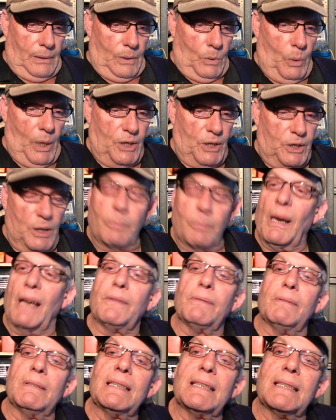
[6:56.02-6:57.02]
Where's your
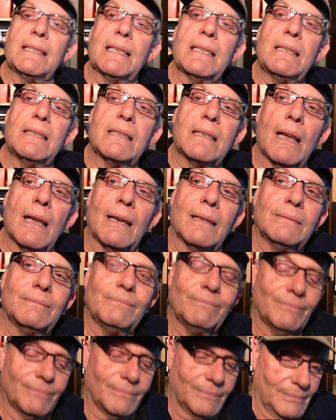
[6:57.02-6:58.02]
brother and sister?
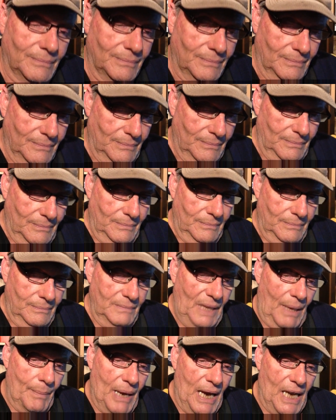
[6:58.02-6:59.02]
Mum